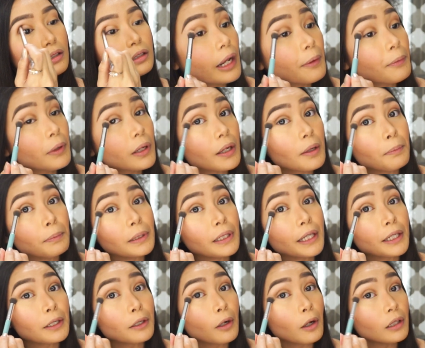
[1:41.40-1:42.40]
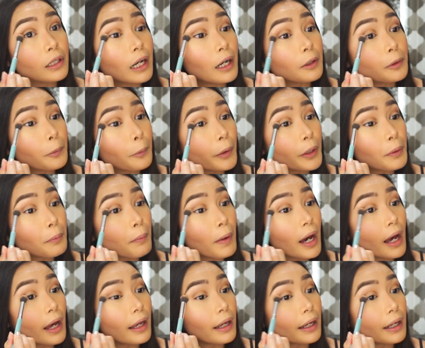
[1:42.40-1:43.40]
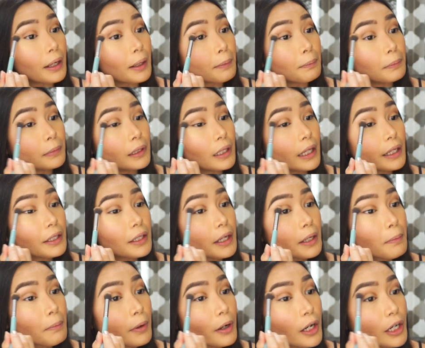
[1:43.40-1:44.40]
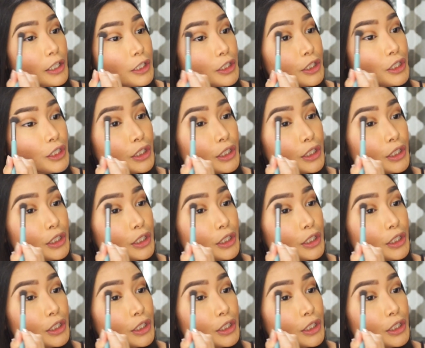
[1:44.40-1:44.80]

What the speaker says: Now I'm going to blend it all out with my blending brush.